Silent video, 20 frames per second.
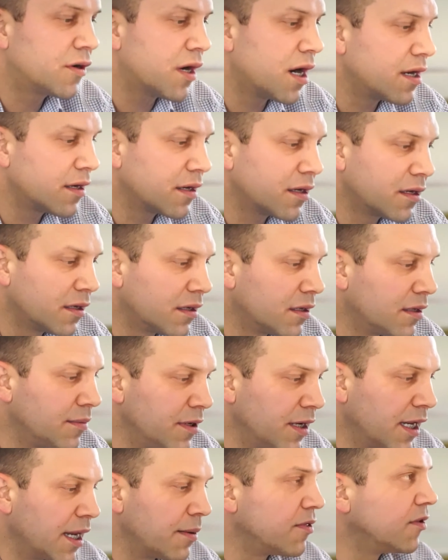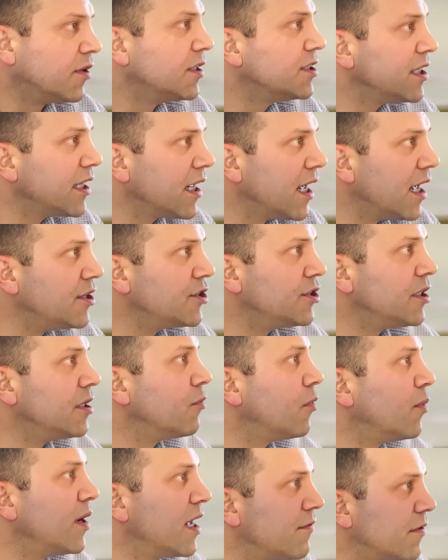try to communicate with a listing
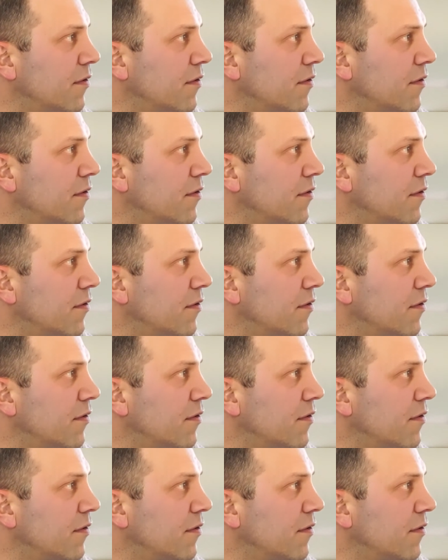agent when we